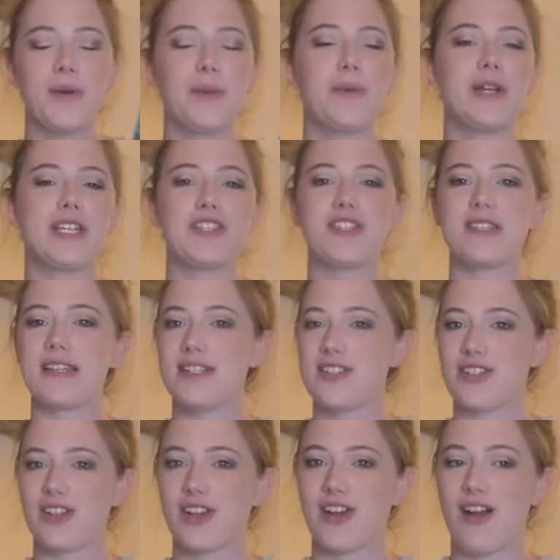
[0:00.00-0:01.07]
which
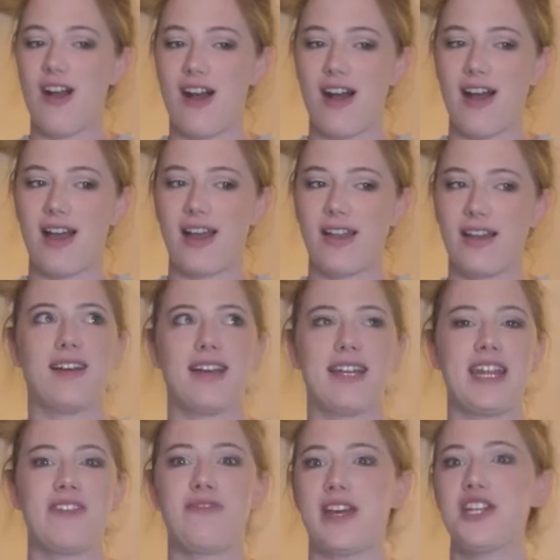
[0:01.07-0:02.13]
sends her on an
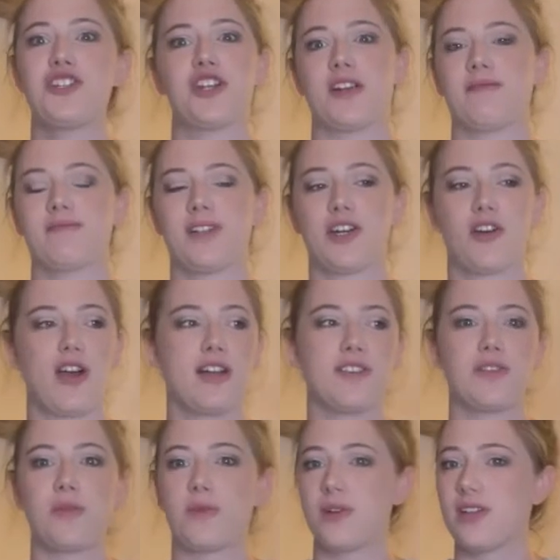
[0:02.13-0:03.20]
adventure across
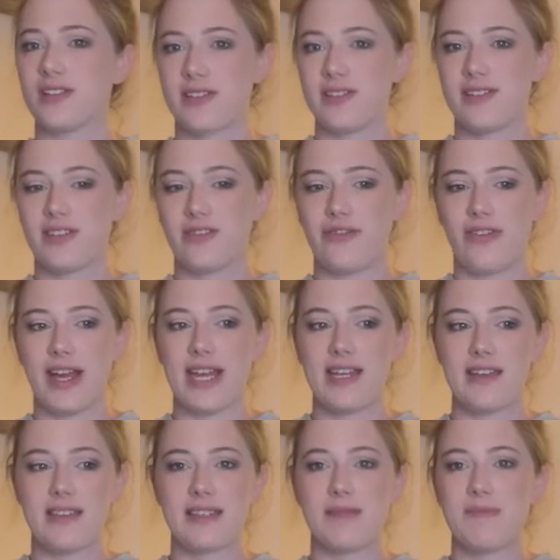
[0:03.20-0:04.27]
the world to find
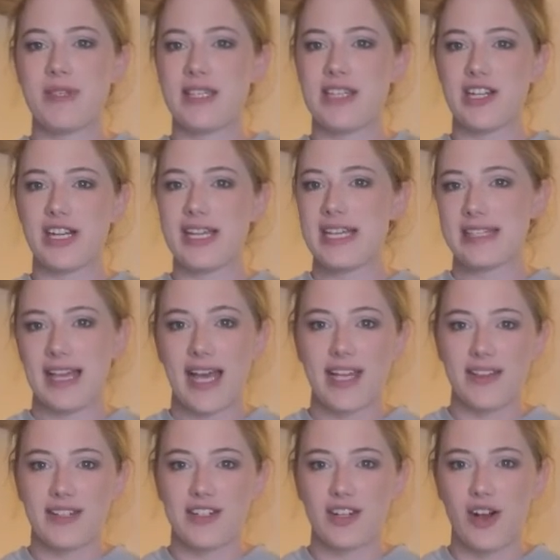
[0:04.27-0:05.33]
this mysterious
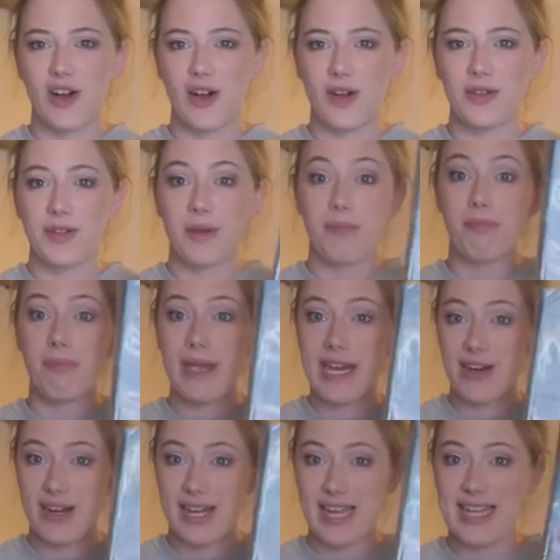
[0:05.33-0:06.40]
island called
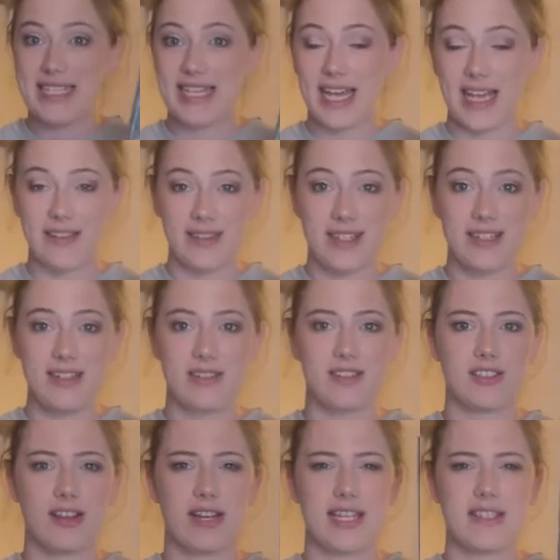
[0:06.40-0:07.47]
Paradise Island.
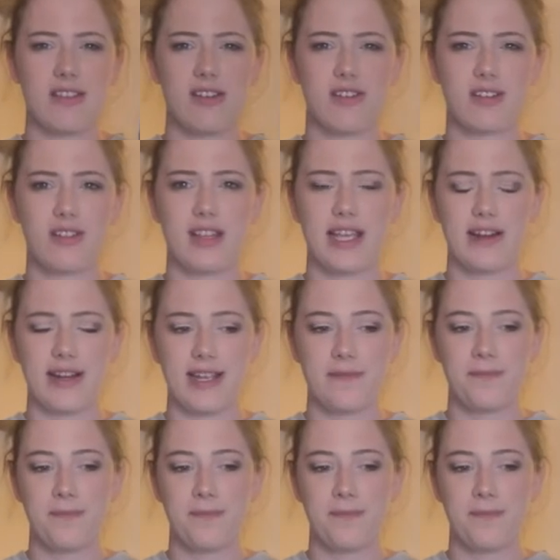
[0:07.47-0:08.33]
Sorry, it's all glary.